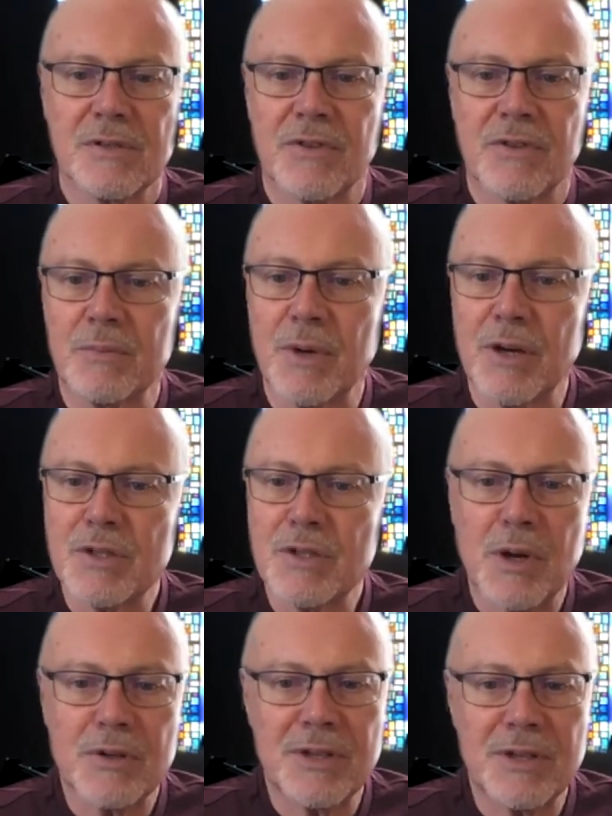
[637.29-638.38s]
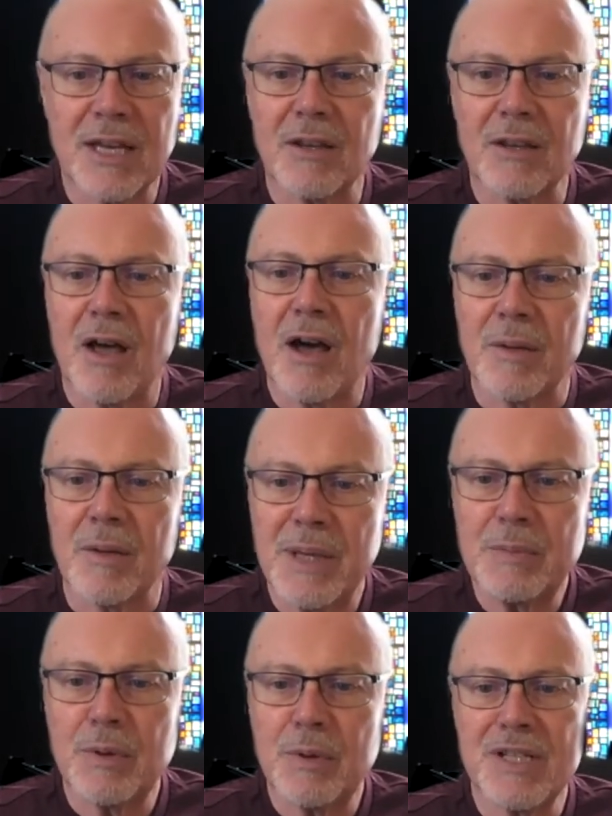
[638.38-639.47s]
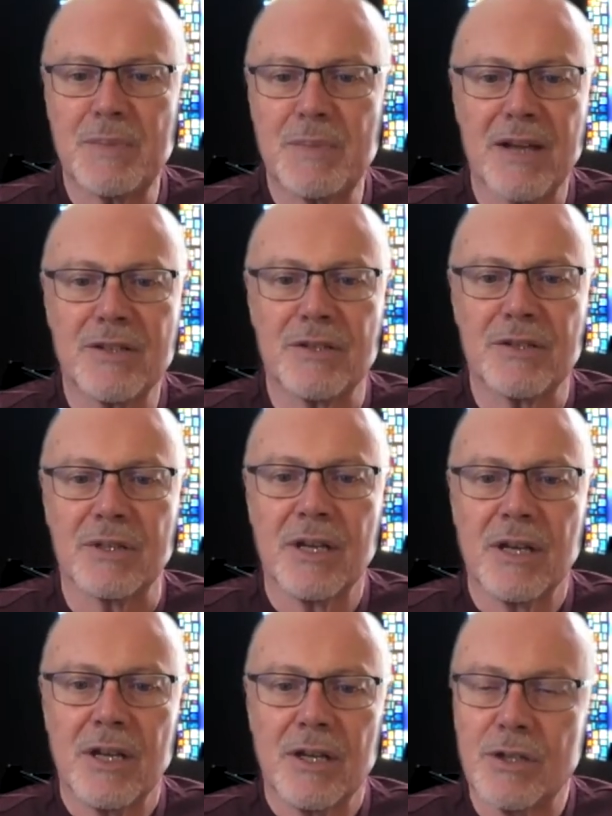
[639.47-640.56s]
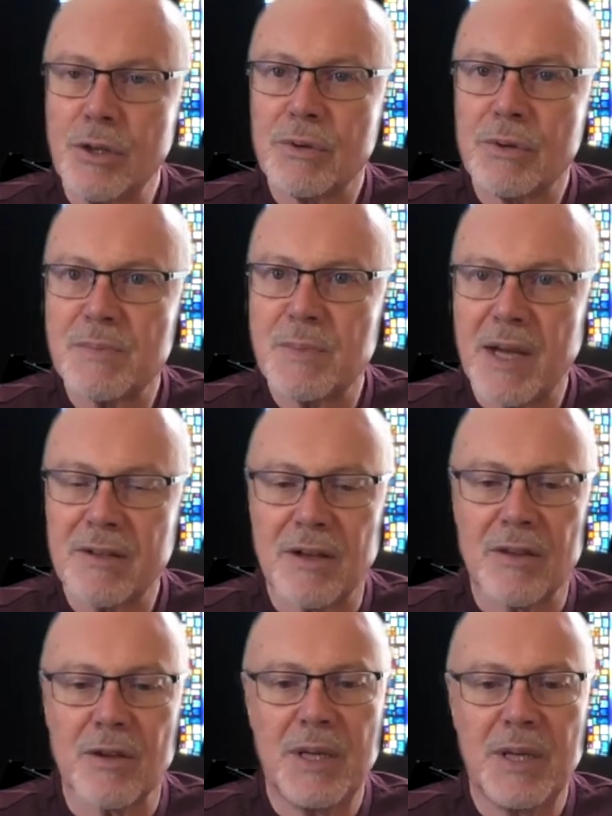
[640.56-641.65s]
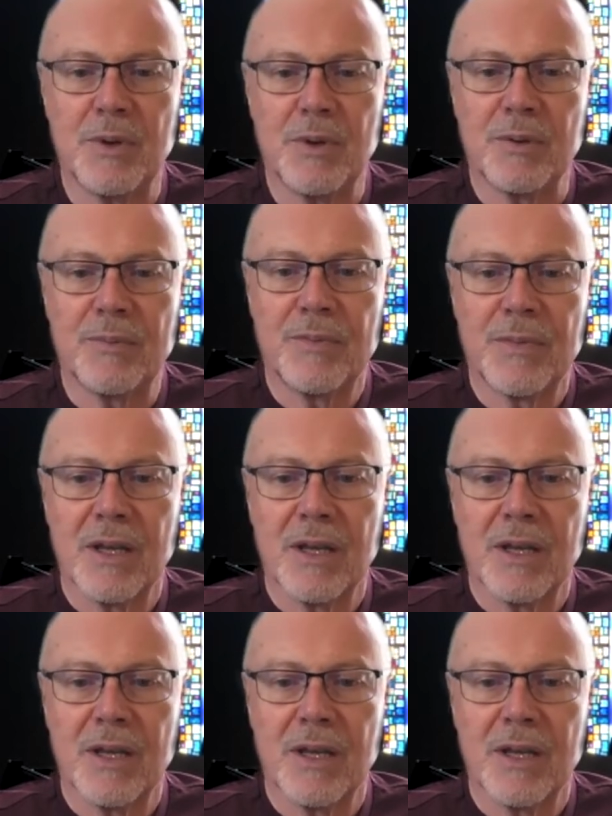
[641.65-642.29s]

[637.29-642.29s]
For the most part, you get along and people respect you and you respect other people